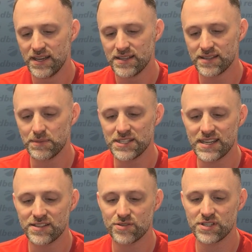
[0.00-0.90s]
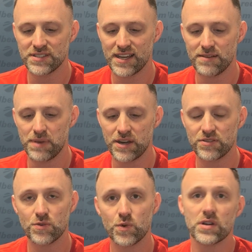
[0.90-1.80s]
some antennas are designed better
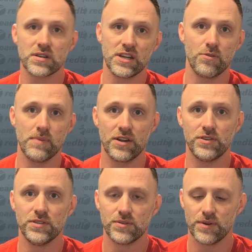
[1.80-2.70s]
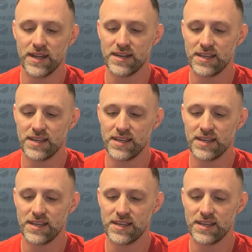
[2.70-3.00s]
to work near metal, right?